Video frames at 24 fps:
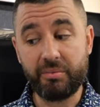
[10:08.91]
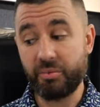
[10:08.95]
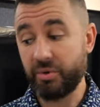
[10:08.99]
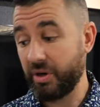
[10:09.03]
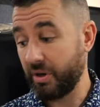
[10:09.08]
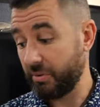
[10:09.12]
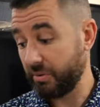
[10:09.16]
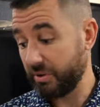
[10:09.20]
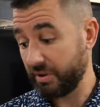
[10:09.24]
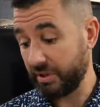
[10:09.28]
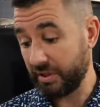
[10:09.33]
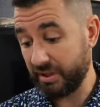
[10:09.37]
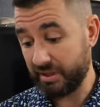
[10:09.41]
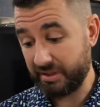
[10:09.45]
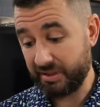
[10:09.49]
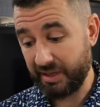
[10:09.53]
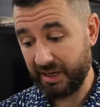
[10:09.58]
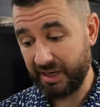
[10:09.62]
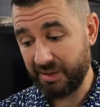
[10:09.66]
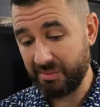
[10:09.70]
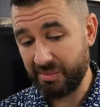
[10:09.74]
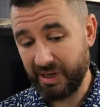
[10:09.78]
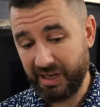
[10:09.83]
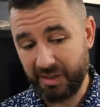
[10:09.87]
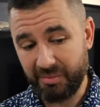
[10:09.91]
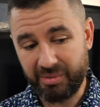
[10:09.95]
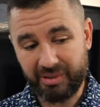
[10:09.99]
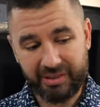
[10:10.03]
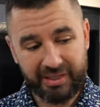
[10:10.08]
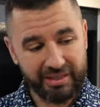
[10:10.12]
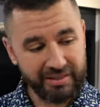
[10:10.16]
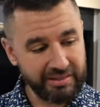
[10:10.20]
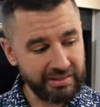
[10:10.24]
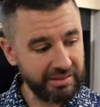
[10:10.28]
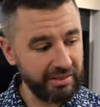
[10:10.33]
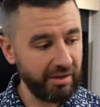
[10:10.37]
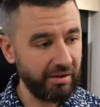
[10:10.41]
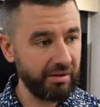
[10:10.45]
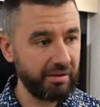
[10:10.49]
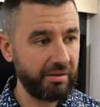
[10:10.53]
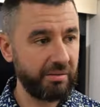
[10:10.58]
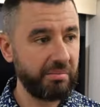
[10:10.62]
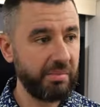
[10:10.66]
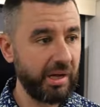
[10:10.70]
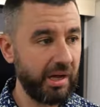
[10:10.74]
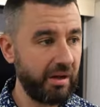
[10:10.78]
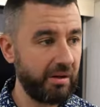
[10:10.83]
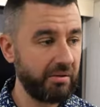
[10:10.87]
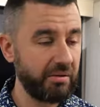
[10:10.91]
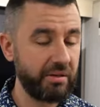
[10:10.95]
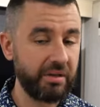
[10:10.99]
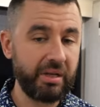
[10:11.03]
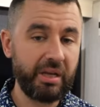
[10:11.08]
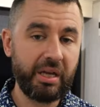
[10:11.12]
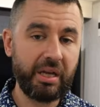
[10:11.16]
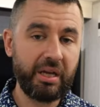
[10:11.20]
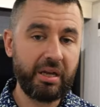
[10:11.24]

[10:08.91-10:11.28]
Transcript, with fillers: we are really excited about it, but let's talk about